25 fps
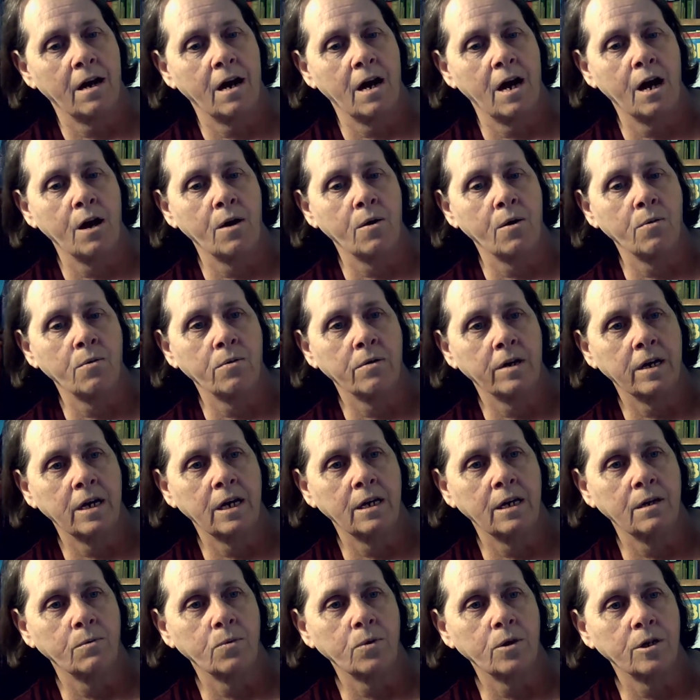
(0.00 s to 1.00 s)
a
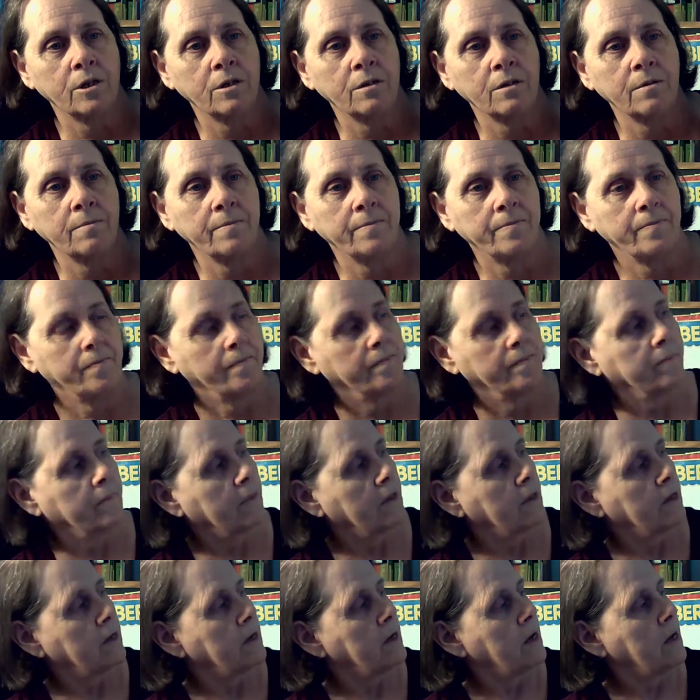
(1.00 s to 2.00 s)
hidden word.
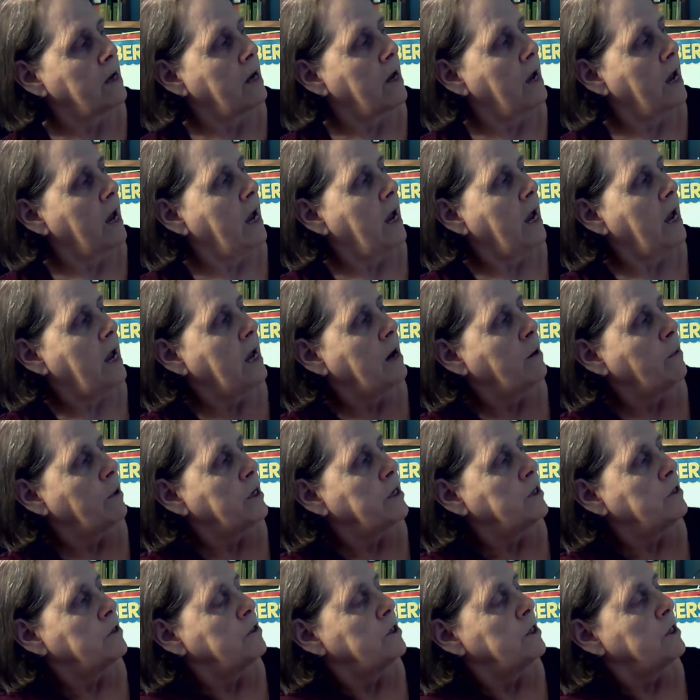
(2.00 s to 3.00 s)
And
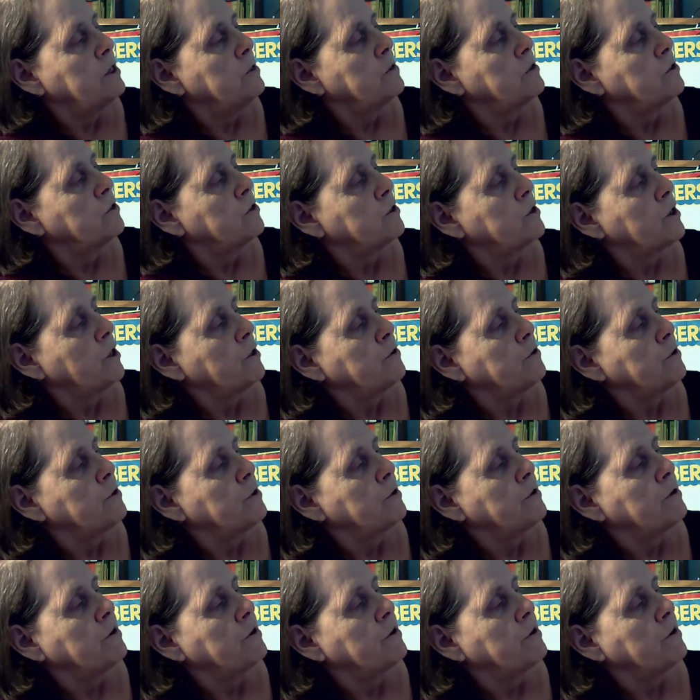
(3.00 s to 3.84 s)
what you do is you go through and you